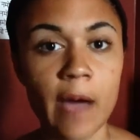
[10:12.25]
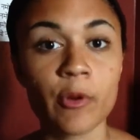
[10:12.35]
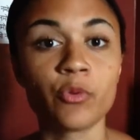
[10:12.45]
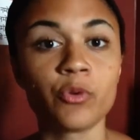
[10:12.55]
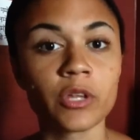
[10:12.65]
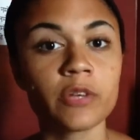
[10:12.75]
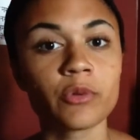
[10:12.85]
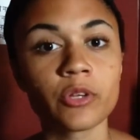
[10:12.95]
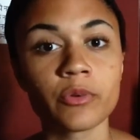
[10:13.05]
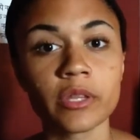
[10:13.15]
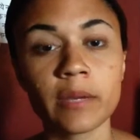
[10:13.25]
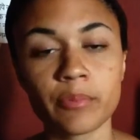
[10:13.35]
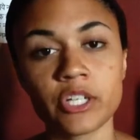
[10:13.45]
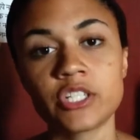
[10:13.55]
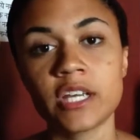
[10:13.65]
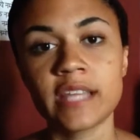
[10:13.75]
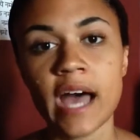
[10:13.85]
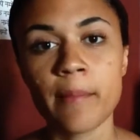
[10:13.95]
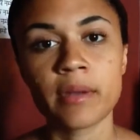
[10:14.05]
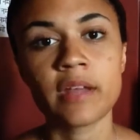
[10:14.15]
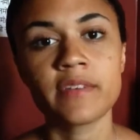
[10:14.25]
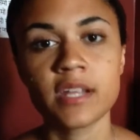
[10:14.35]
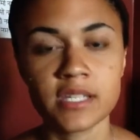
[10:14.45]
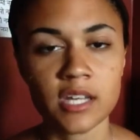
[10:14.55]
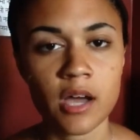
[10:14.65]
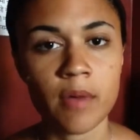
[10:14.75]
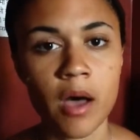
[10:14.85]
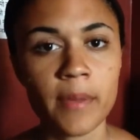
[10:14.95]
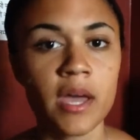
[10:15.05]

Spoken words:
I would really appreciate that. But if it doesn't come up,